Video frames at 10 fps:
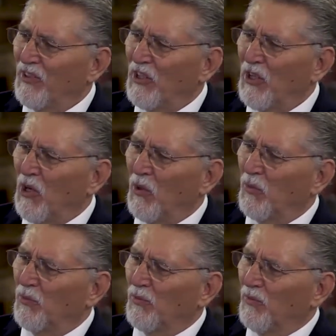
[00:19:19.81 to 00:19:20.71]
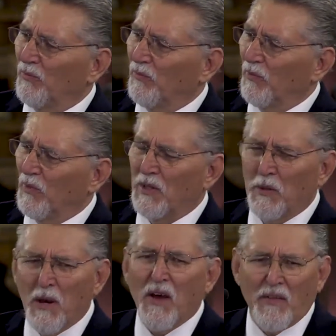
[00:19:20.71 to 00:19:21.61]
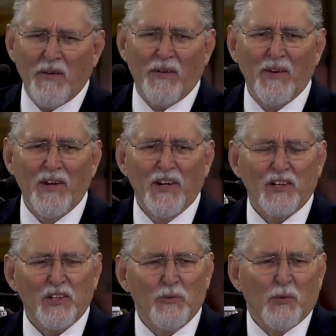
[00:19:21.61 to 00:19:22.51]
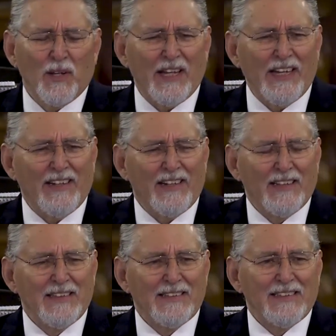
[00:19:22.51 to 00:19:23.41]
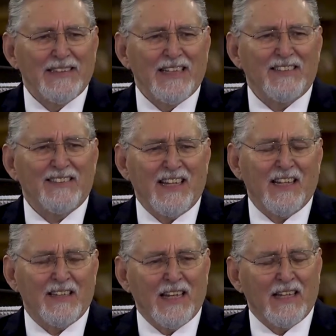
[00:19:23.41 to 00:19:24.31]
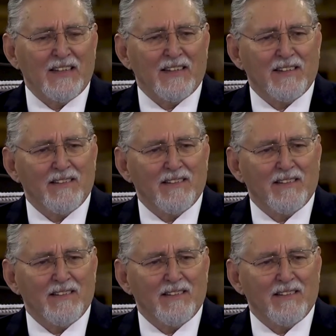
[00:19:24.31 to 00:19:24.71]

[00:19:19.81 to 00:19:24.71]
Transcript: you know, and the mother couldn't really extend that